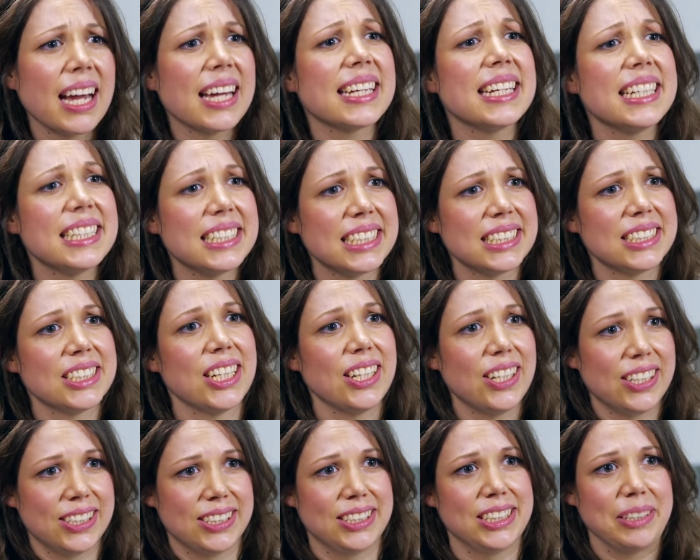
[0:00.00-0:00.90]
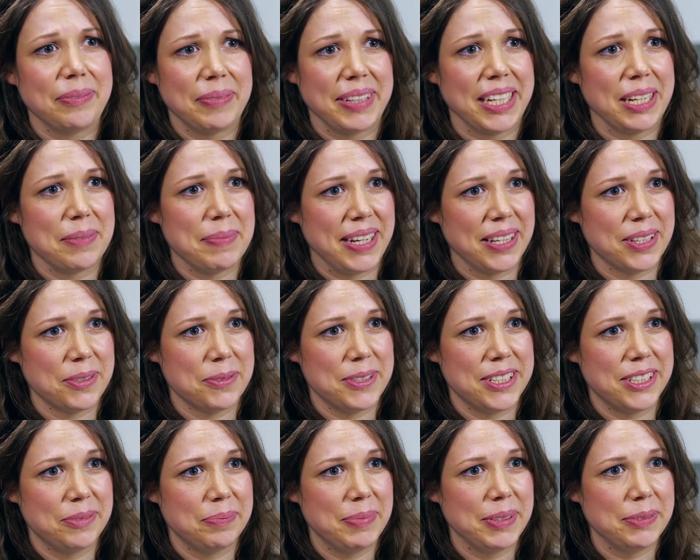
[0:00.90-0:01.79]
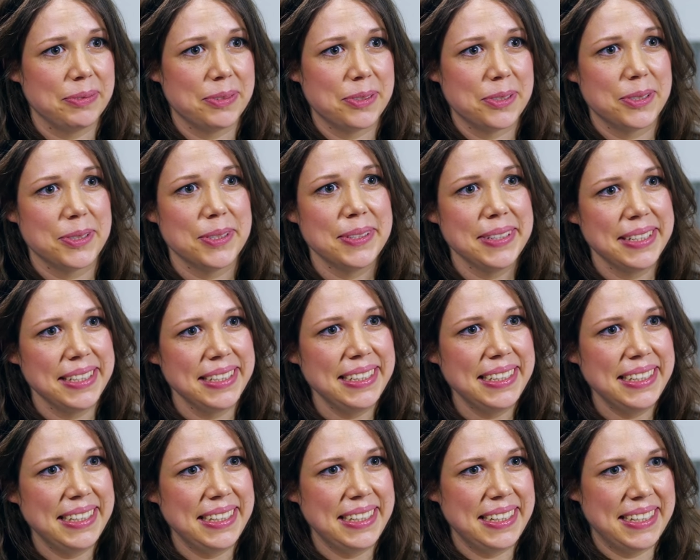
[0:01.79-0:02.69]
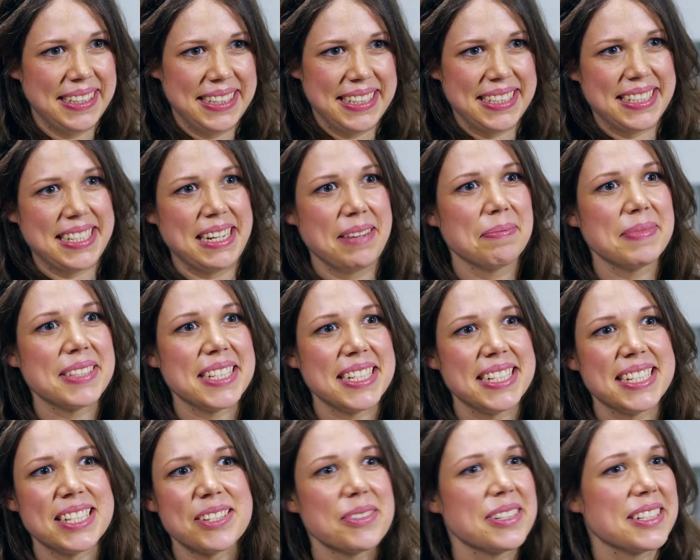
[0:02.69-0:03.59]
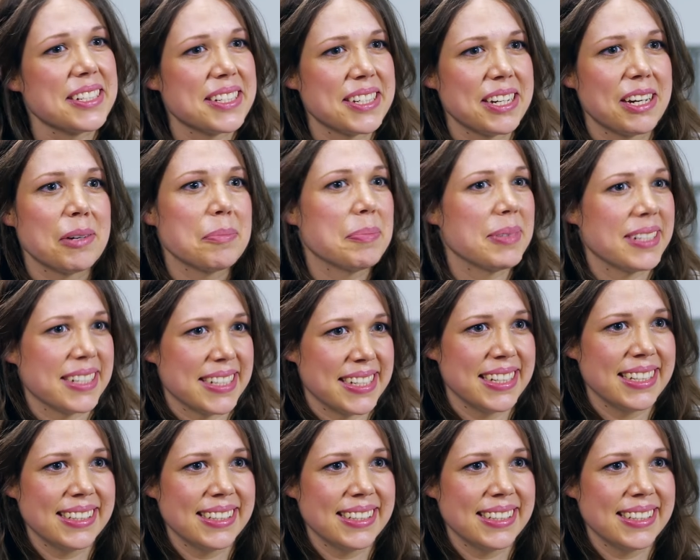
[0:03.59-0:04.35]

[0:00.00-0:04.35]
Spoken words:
I needed to learn something about the world before I attempted to interpret